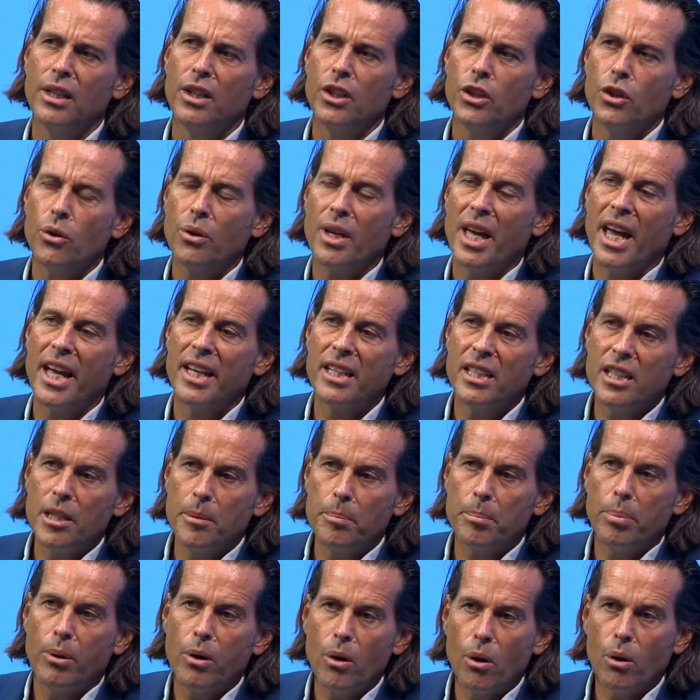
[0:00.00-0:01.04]
You can
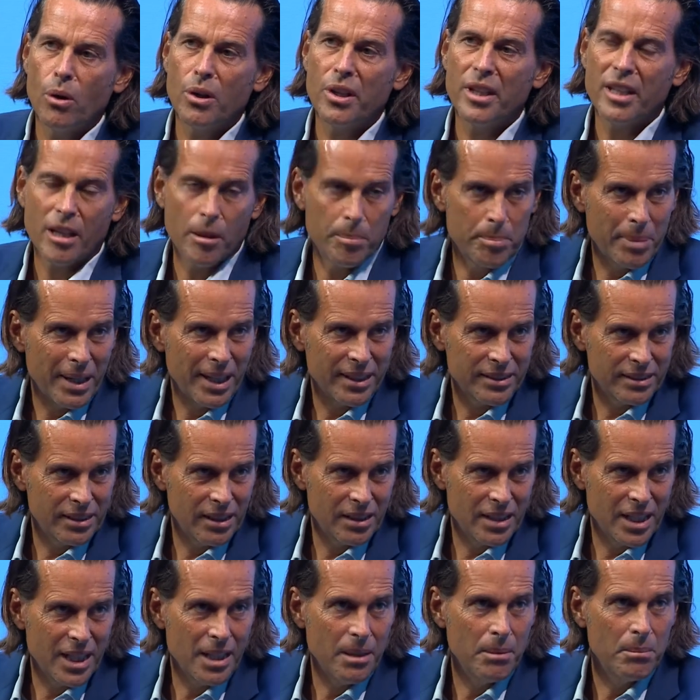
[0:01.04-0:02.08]
deploy
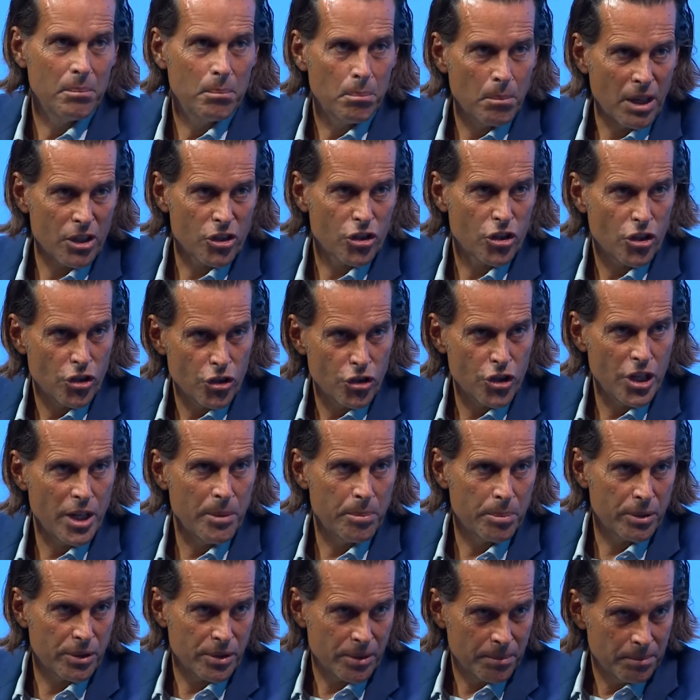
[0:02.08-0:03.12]
capacity much
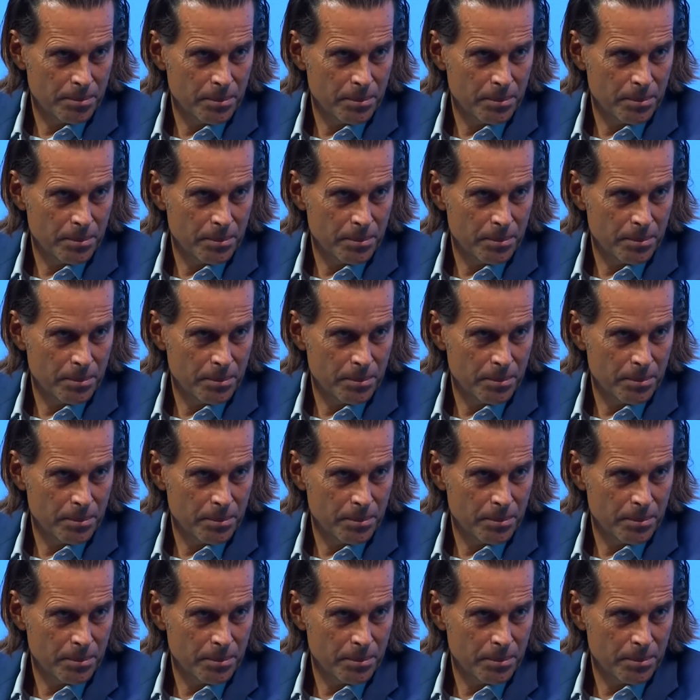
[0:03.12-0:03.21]
cheaper.